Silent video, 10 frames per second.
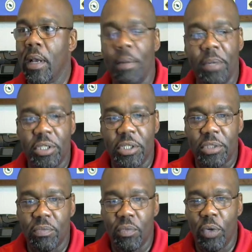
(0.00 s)
company
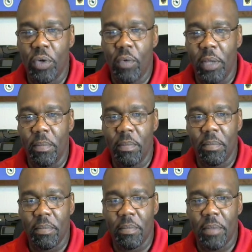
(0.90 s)
just went away.
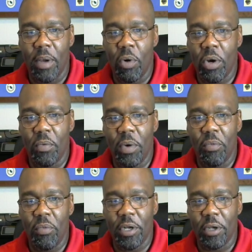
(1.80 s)
I woke up one
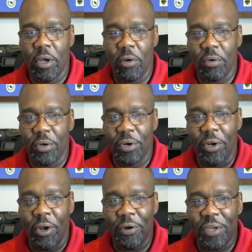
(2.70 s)
morning to go to
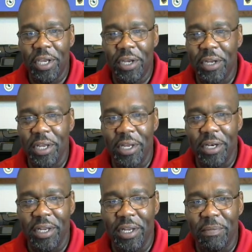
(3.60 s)
log in, and
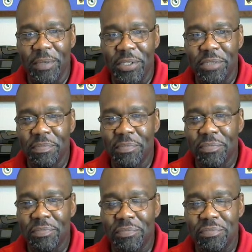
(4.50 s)
it was
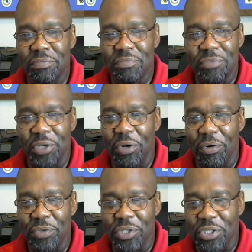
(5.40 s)

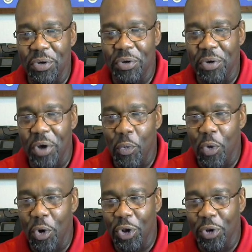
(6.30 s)
just a
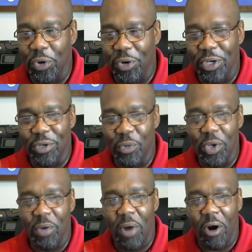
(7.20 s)
little the little
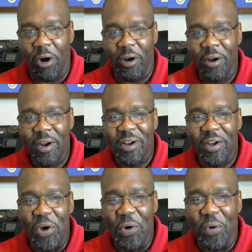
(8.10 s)
wheel bar
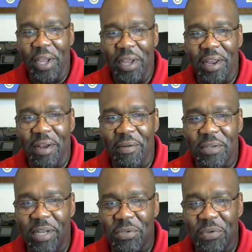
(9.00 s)
going, and I was
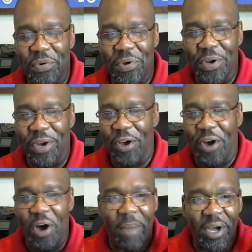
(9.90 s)
like, "What's going on?" And I called